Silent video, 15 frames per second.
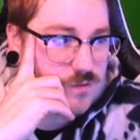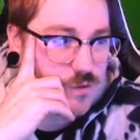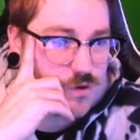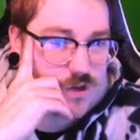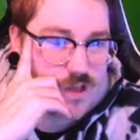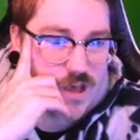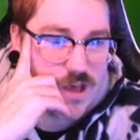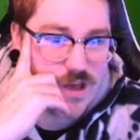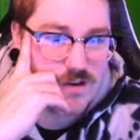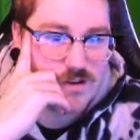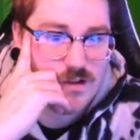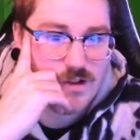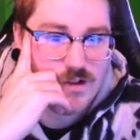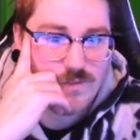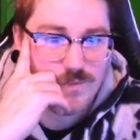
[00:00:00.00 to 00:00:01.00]
Torracat
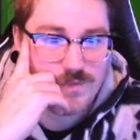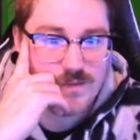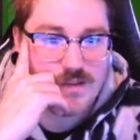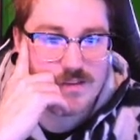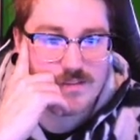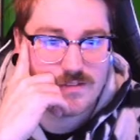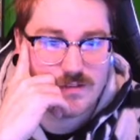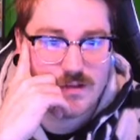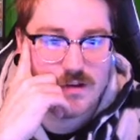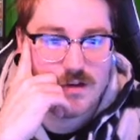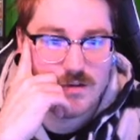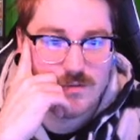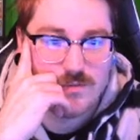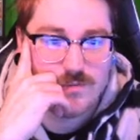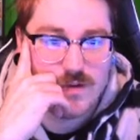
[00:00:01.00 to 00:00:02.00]
gets to
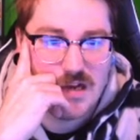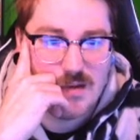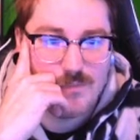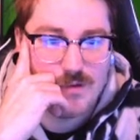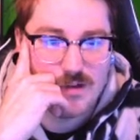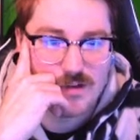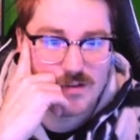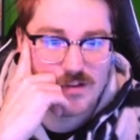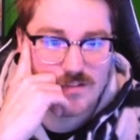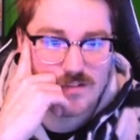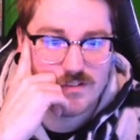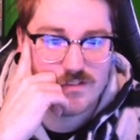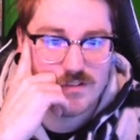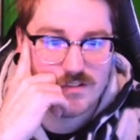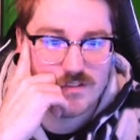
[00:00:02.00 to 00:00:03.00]
go up here because it's
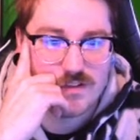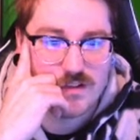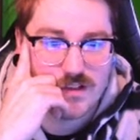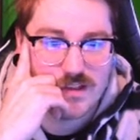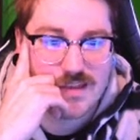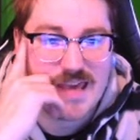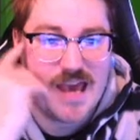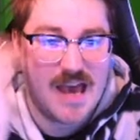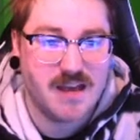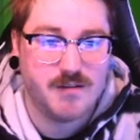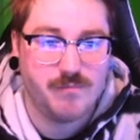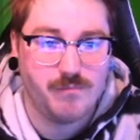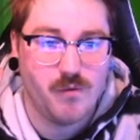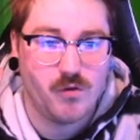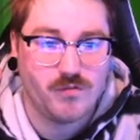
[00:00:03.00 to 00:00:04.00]
just the cat
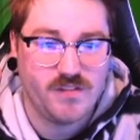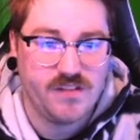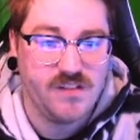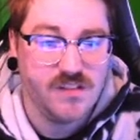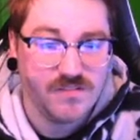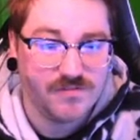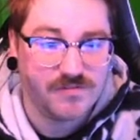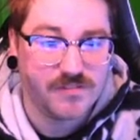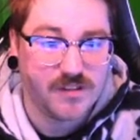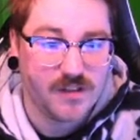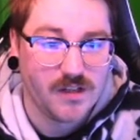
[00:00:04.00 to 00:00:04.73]
motif